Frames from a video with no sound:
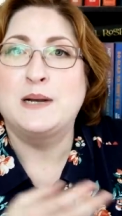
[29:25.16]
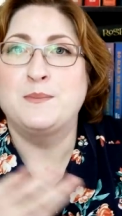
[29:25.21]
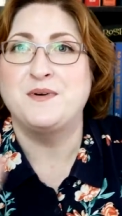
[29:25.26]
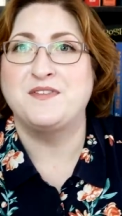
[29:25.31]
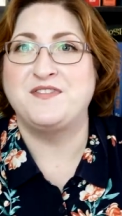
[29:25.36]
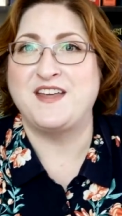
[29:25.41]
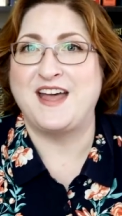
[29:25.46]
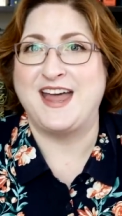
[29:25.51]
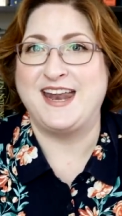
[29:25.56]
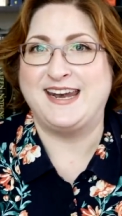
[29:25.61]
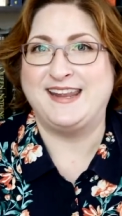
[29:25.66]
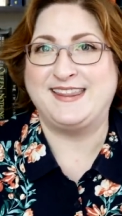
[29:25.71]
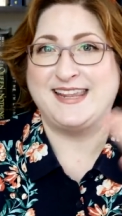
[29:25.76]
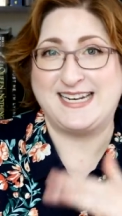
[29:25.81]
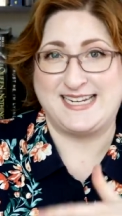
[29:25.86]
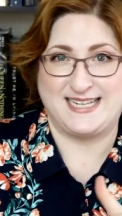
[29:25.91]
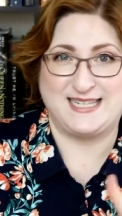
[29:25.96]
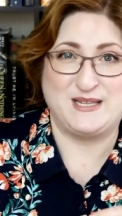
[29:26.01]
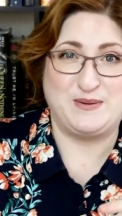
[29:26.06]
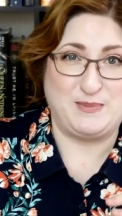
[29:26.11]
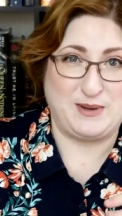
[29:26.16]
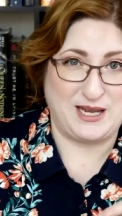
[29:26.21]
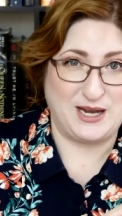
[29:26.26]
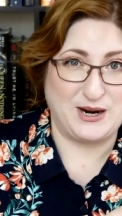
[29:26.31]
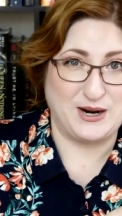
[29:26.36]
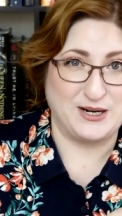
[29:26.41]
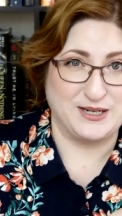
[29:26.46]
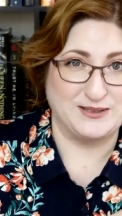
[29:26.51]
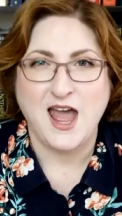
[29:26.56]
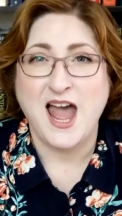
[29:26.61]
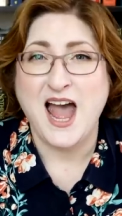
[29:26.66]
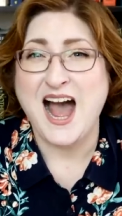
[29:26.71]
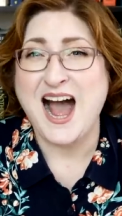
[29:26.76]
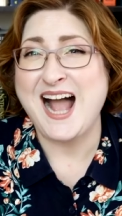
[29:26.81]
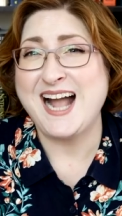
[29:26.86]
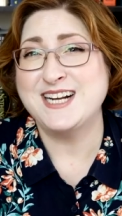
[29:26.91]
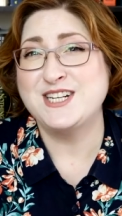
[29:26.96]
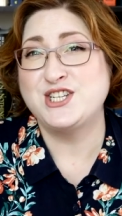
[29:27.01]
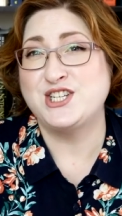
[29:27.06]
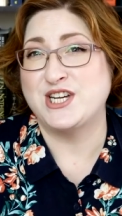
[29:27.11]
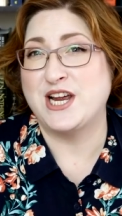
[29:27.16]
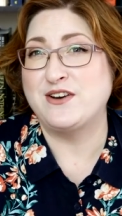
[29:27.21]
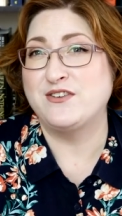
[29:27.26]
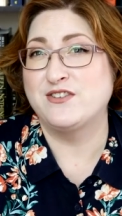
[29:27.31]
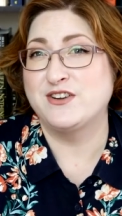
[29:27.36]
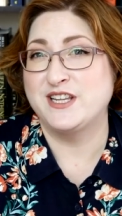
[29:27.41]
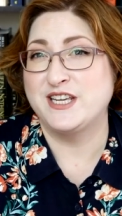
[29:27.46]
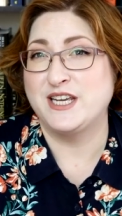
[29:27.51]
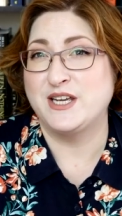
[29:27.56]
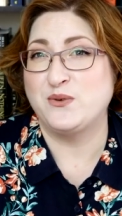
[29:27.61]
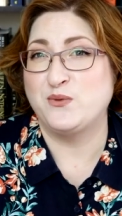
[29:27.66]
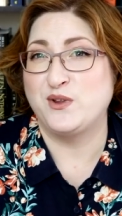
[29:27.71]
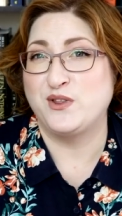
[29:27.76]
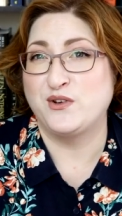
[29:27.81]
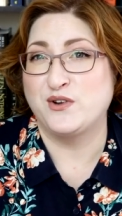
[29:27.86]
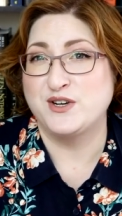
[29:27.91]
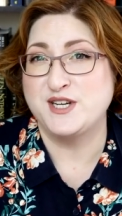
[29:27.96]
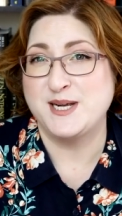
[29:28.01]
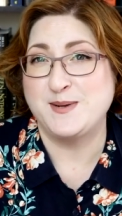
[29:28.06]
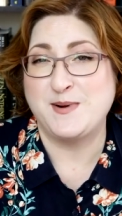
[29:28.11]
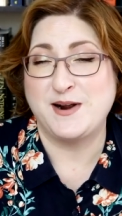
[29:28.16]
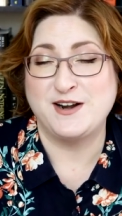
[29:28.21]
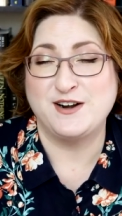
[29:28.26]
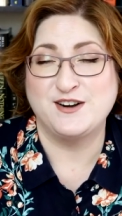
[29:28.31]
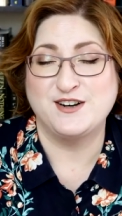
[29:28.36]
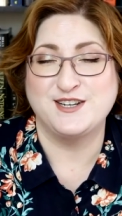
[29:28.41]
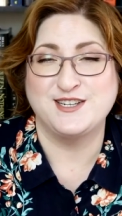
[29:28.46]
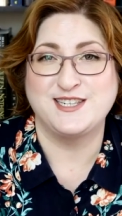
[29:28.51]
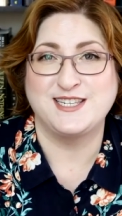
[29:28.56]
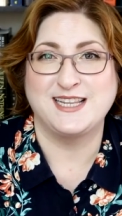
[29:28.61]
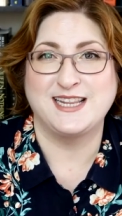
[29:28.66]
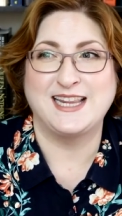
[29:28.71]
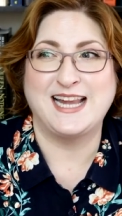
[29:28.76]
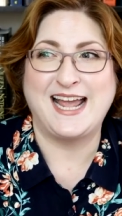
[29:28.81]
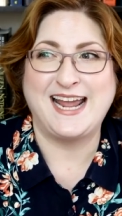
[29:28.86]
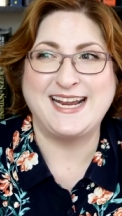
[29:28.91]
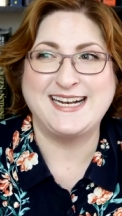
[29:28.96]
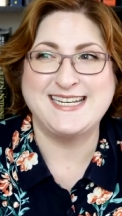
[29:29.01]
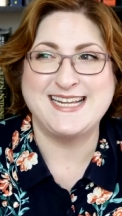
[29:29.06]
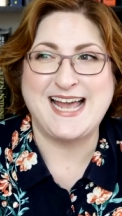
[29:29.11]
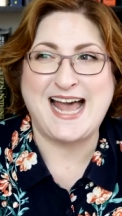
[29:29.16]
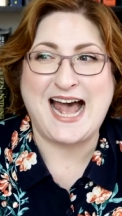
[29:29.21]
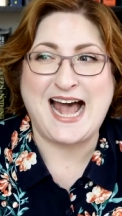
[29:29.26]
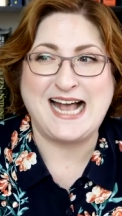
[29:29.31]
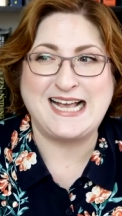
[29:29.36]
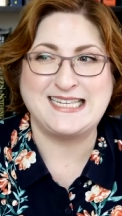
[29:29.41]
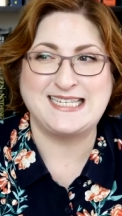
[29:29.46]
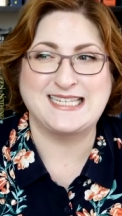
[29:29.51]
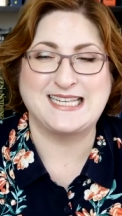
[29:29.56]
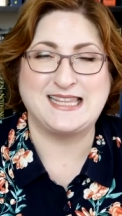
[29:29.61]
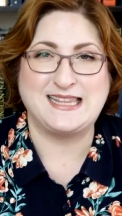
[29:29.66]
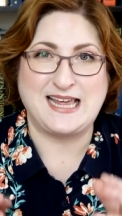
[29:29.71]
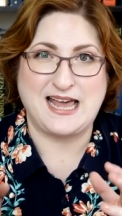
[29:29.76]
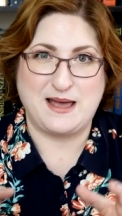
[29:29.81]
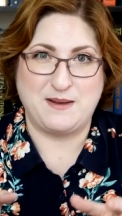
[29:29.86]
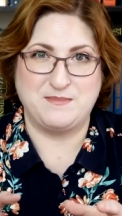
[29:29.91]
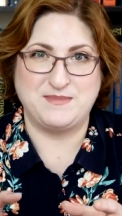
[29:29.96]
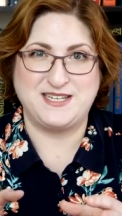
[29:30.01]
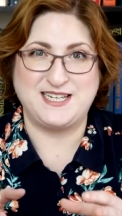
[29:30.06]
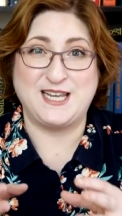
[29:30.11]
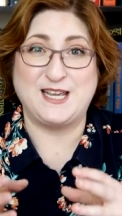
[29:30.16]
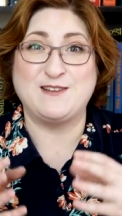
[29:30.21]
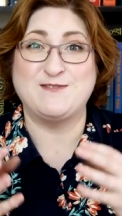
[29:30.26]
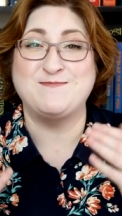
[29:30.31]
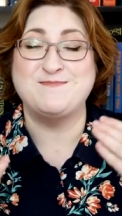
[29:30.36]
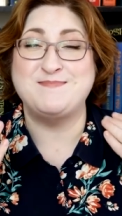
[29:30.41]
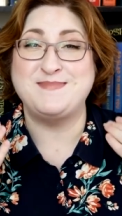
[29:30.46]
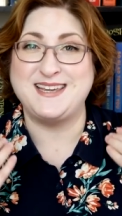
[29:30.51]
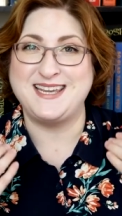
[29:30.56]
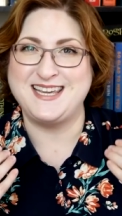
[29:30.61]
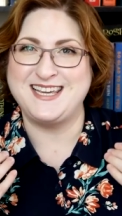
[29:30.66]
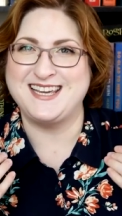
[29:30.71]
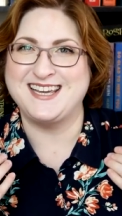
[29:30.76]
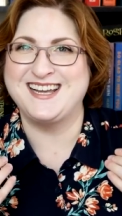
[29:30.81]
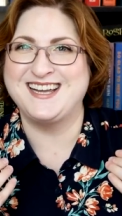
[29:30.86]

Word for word: but then they disappear. I generally, with critique partners, like to ask them to give me